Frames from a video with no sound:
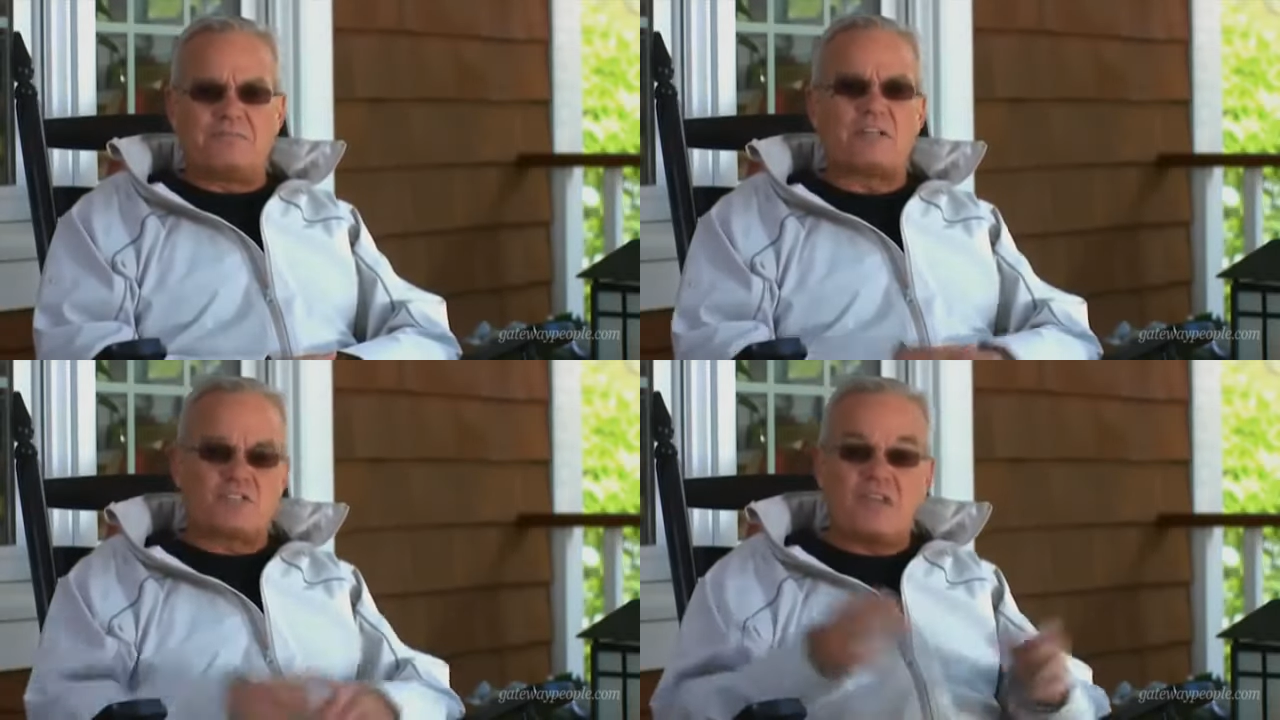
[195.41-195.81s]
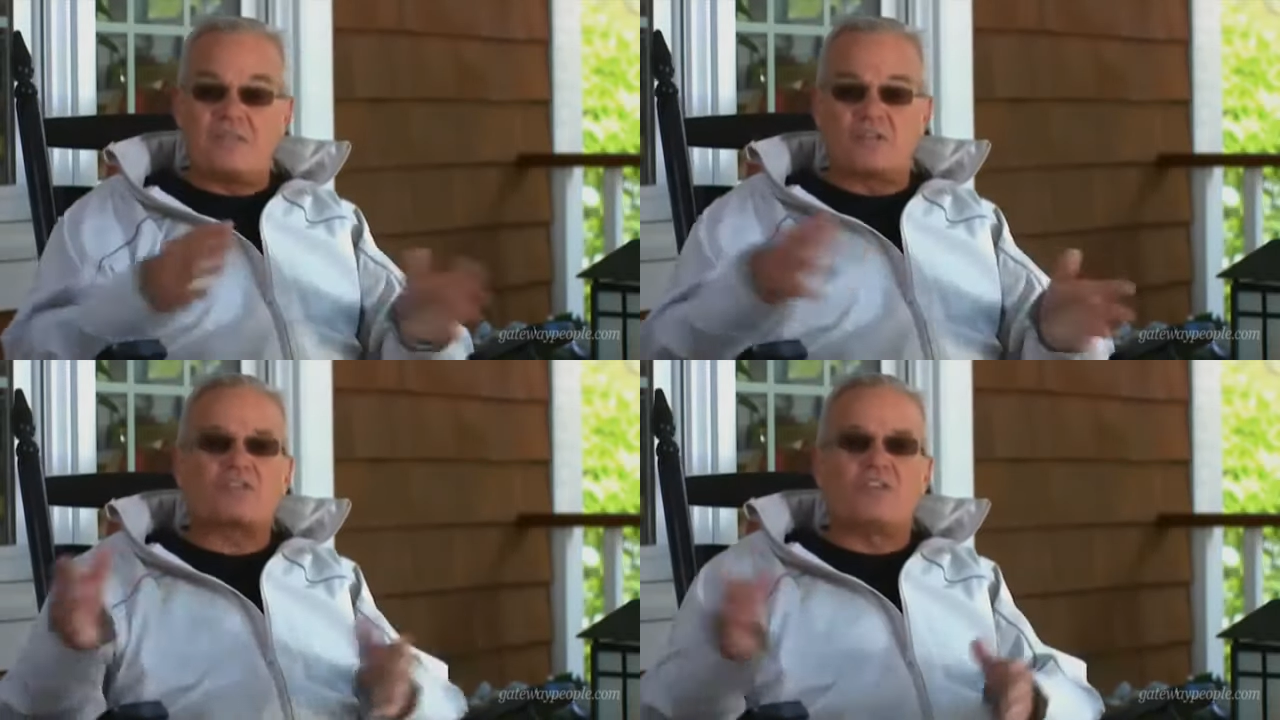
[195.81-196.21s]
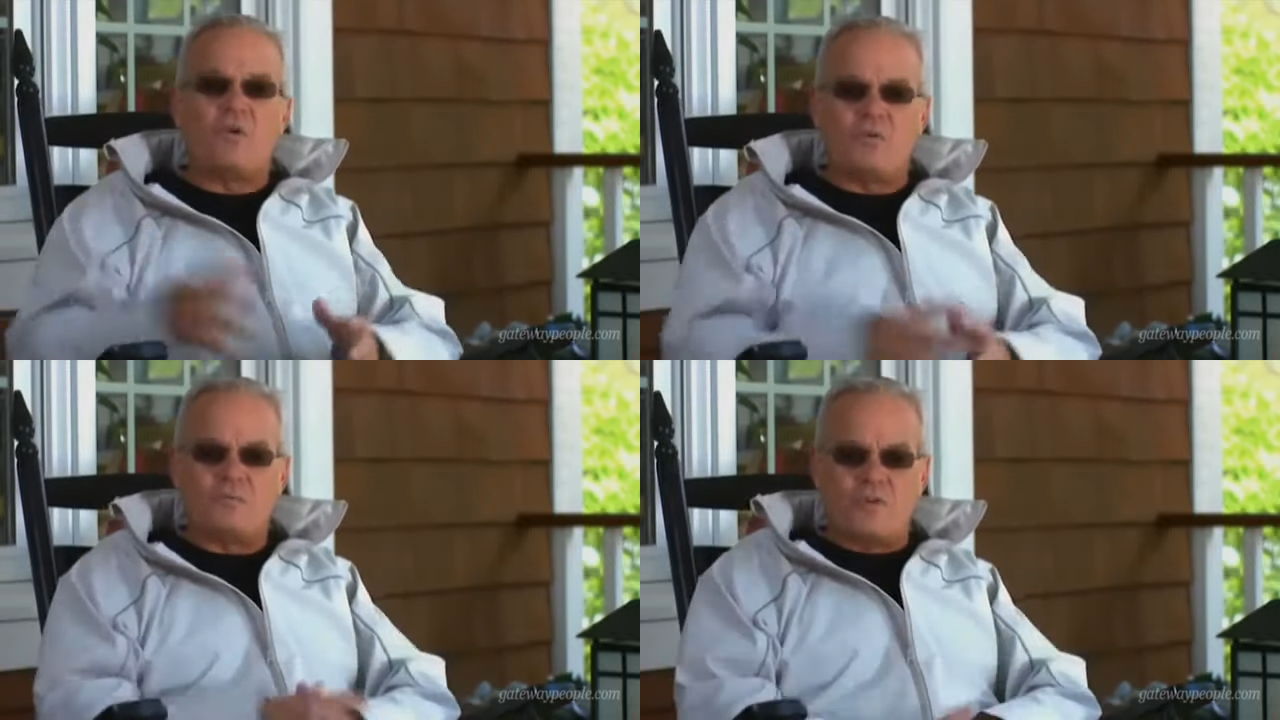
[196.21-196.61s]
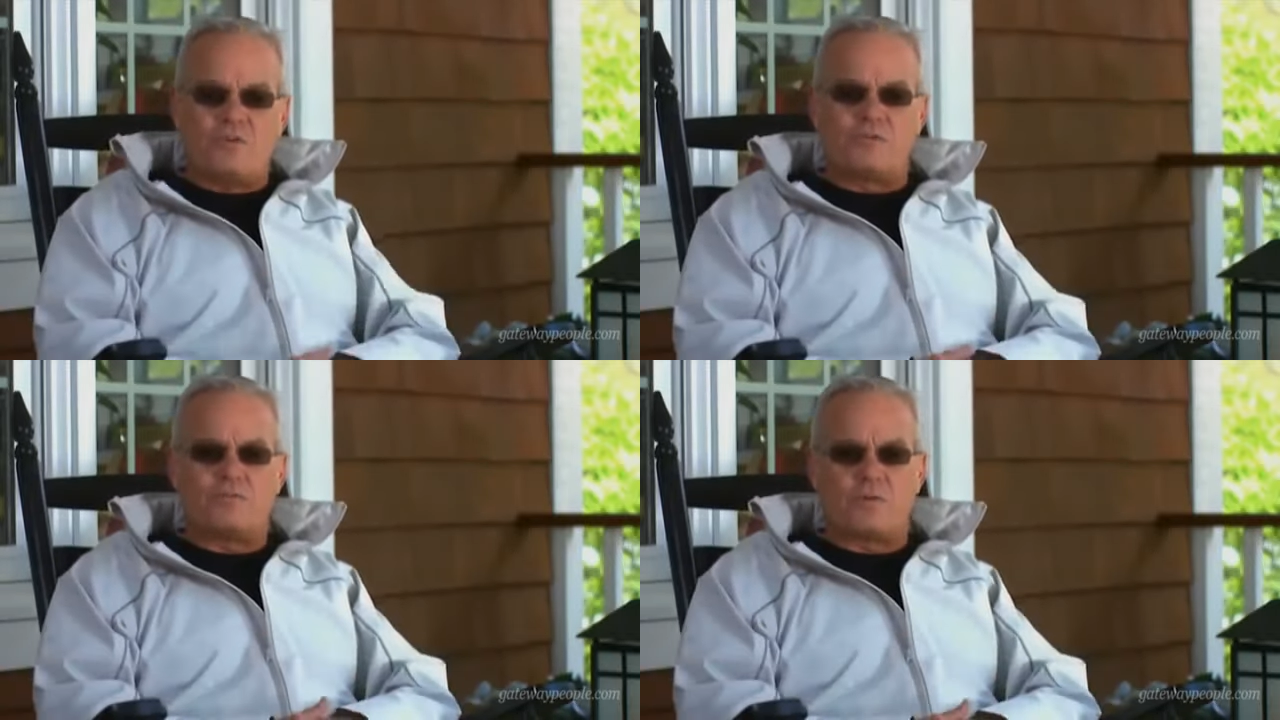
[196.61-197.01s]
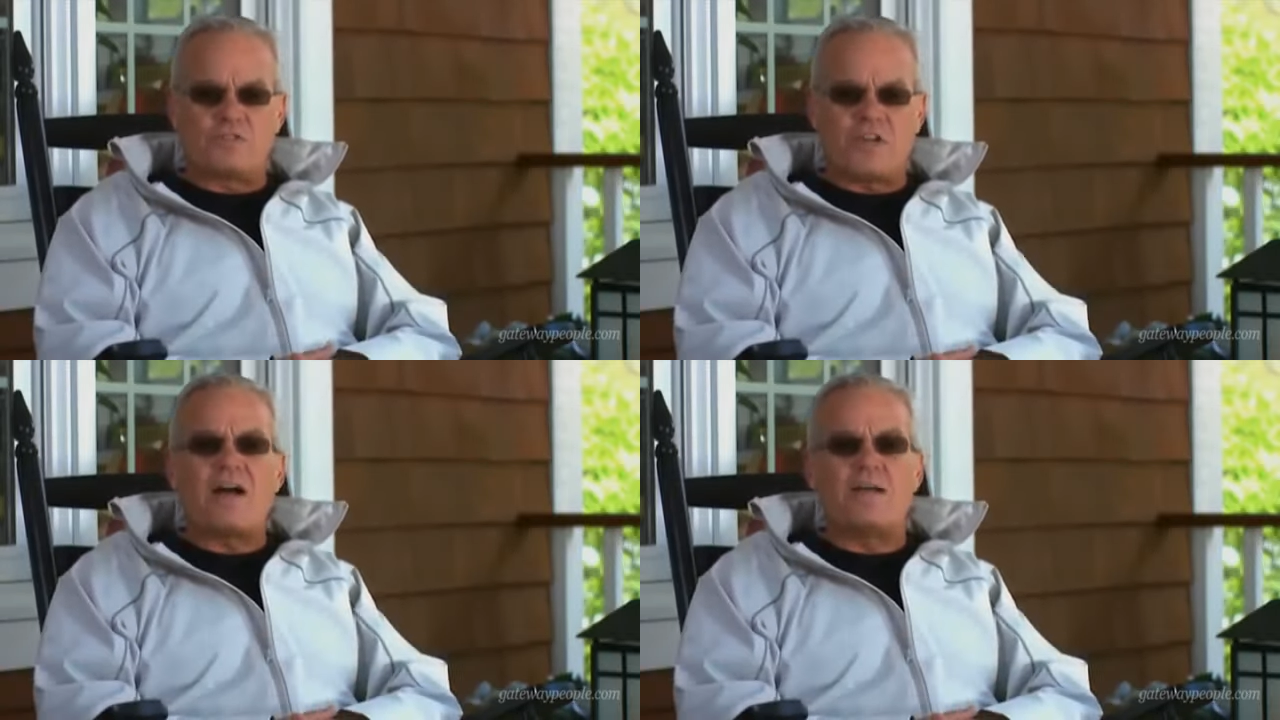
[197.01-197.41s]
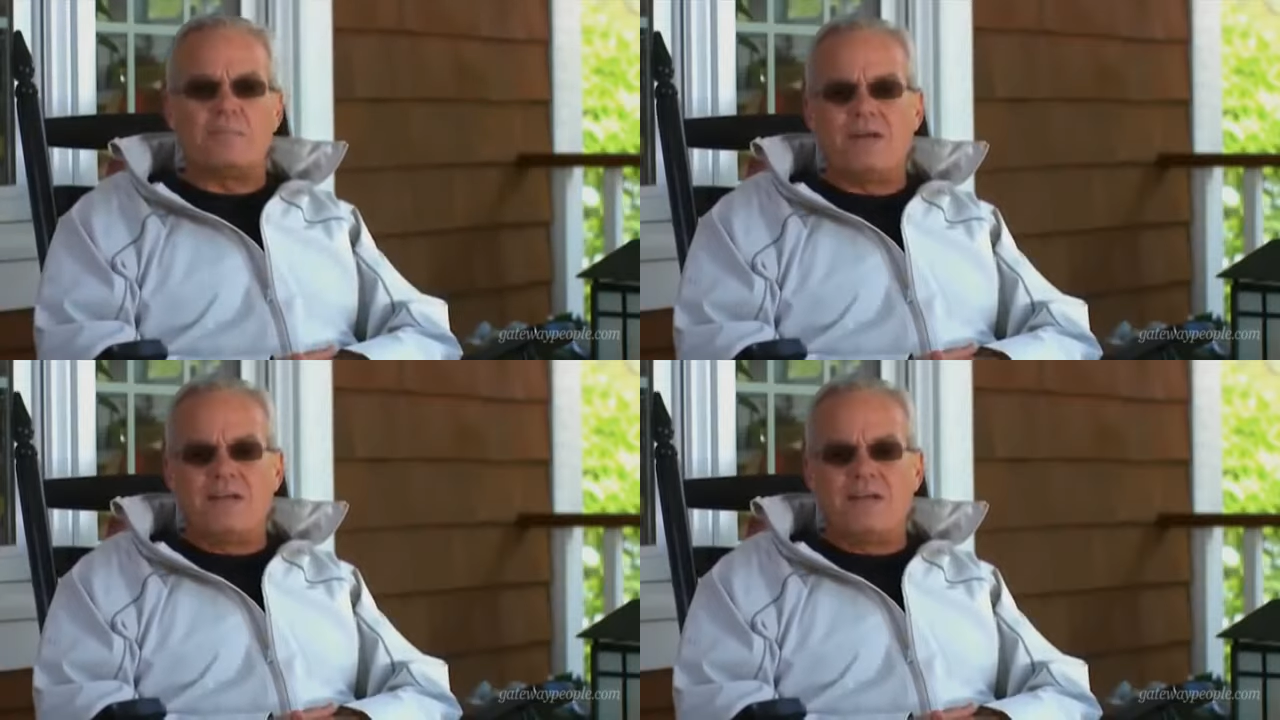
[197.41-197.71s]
My savings can hold me over for a time."